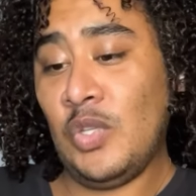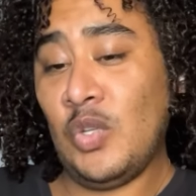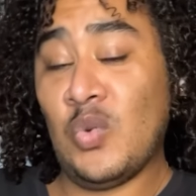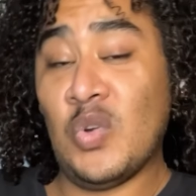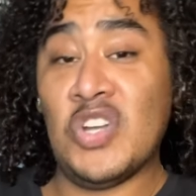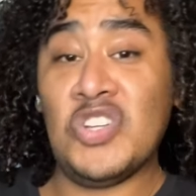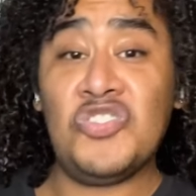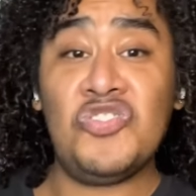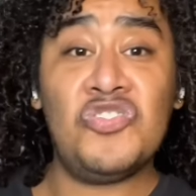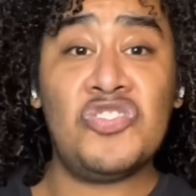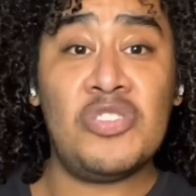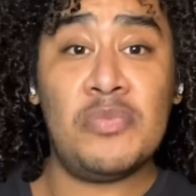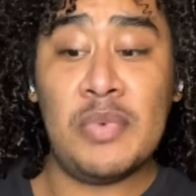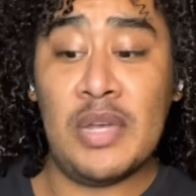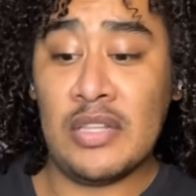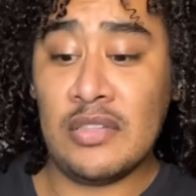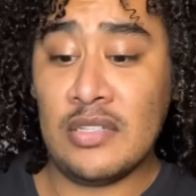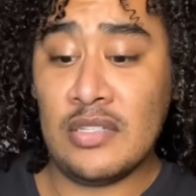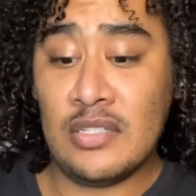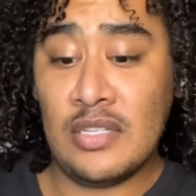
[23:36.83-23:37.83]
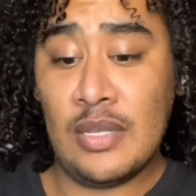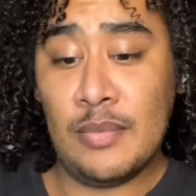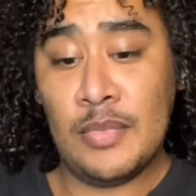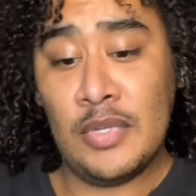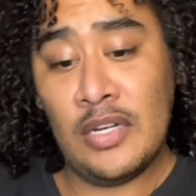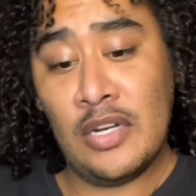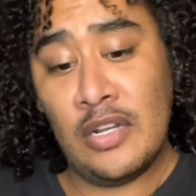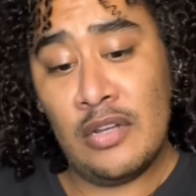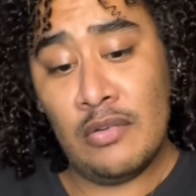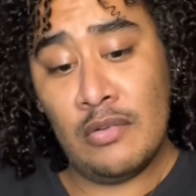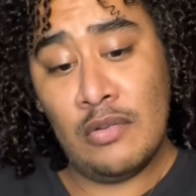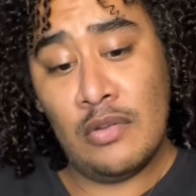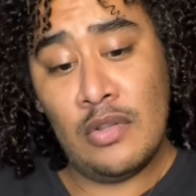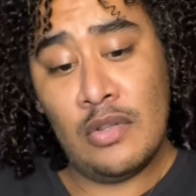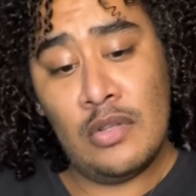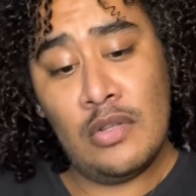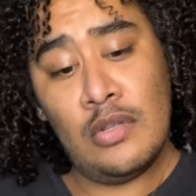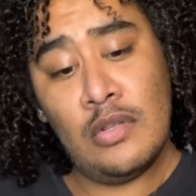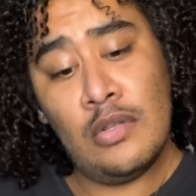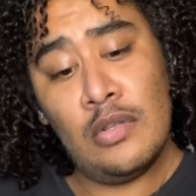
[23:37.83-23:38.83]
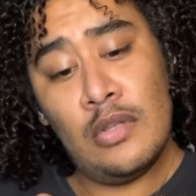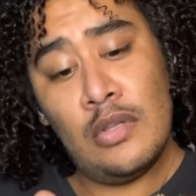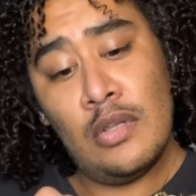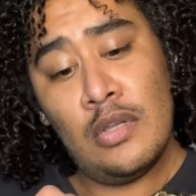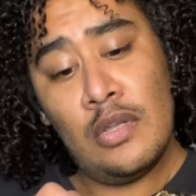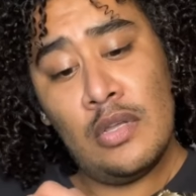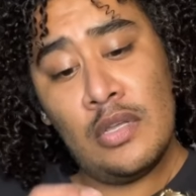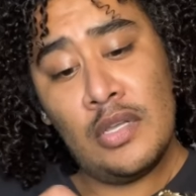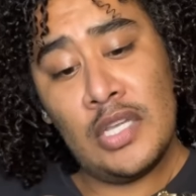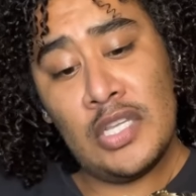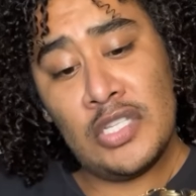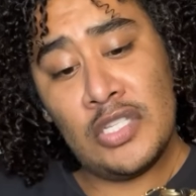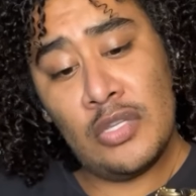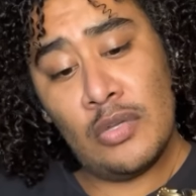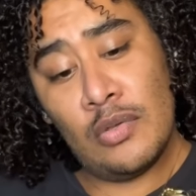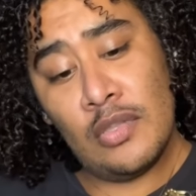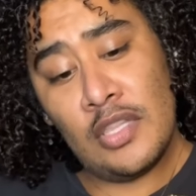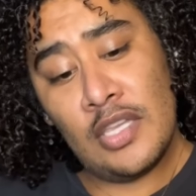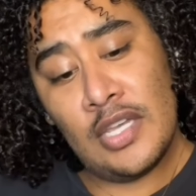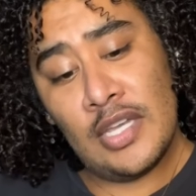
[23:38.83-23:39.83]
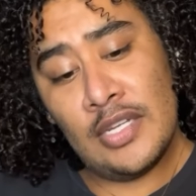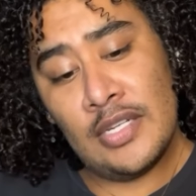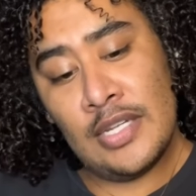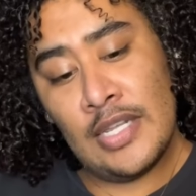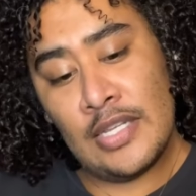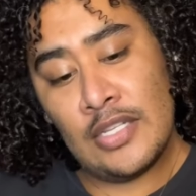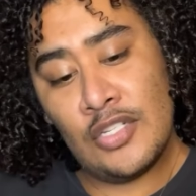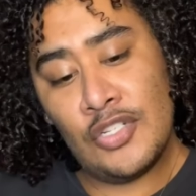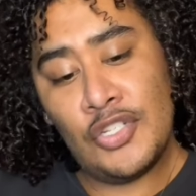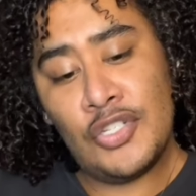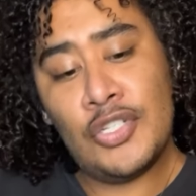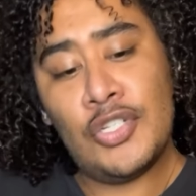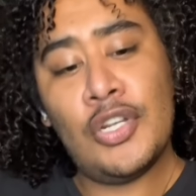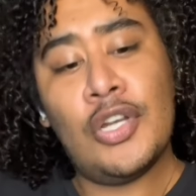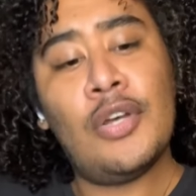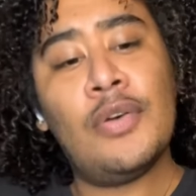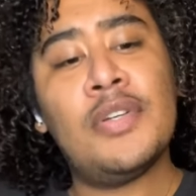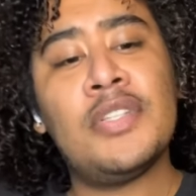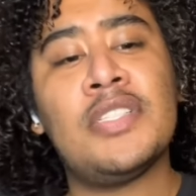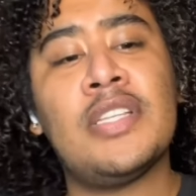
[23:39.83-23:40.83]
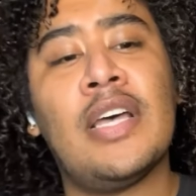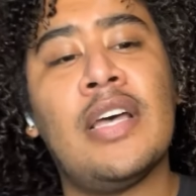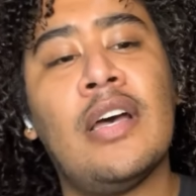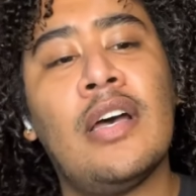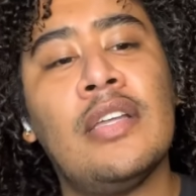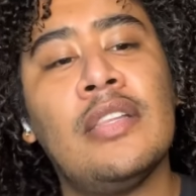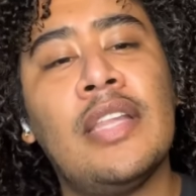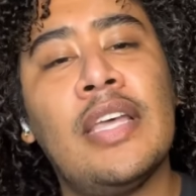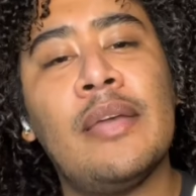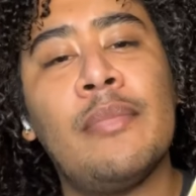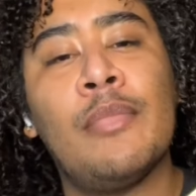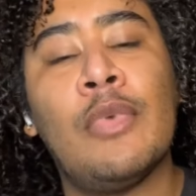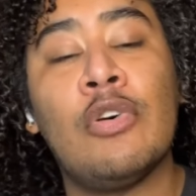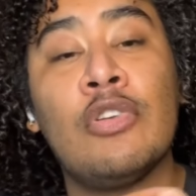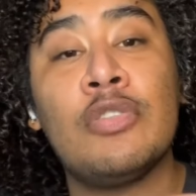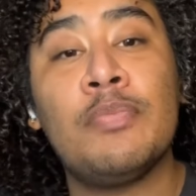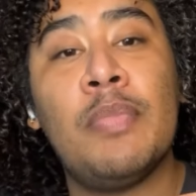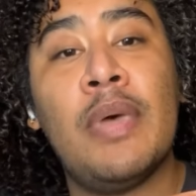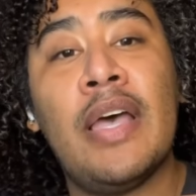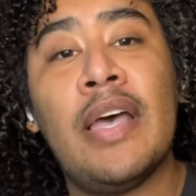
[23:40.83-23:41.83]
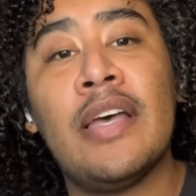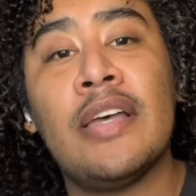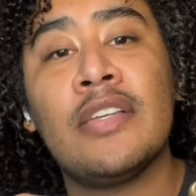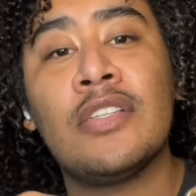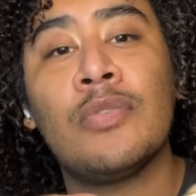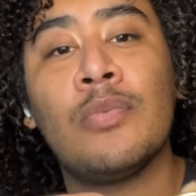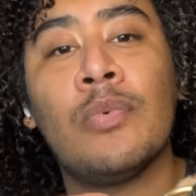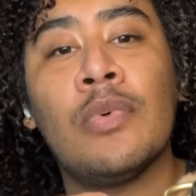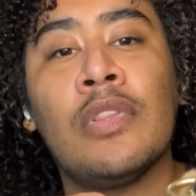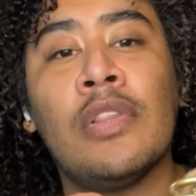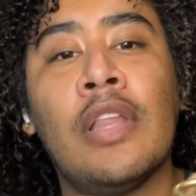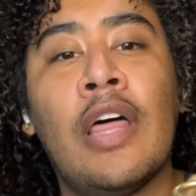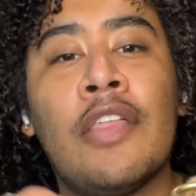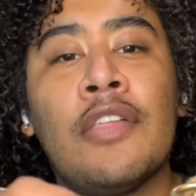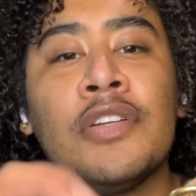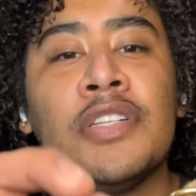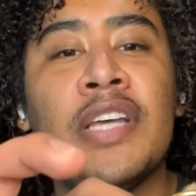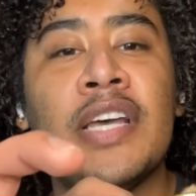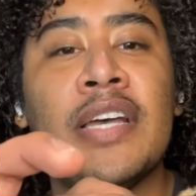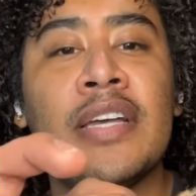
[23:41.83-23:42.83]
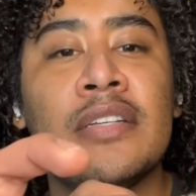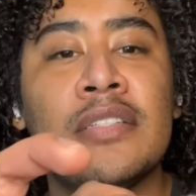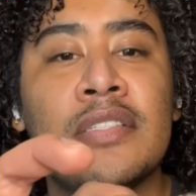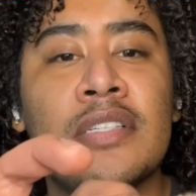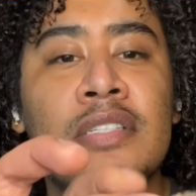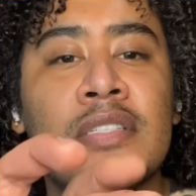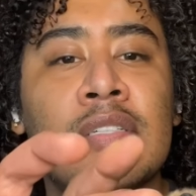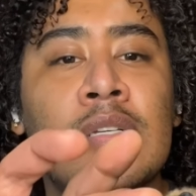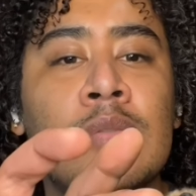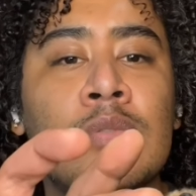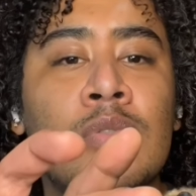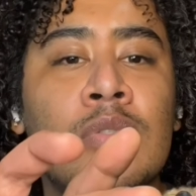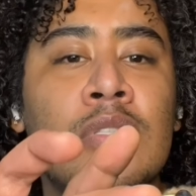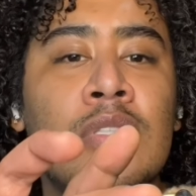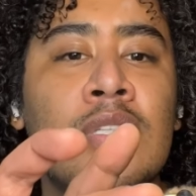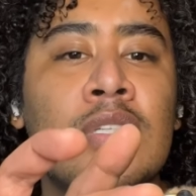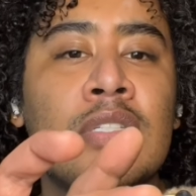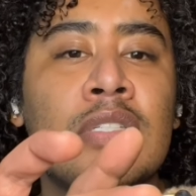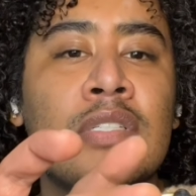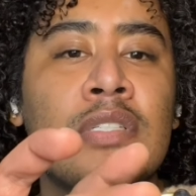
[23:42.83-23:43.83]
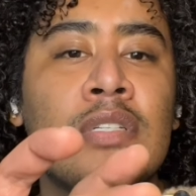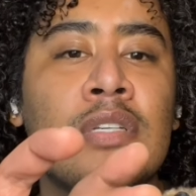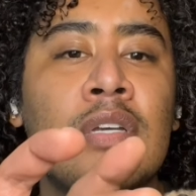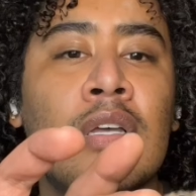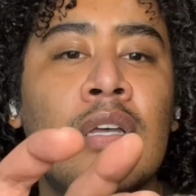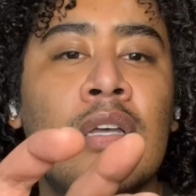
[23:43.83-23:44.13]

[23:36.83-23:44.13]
questions about this, let me know. Guess the only thing I didn't show is that unlike most bags with leather tags, this comes with this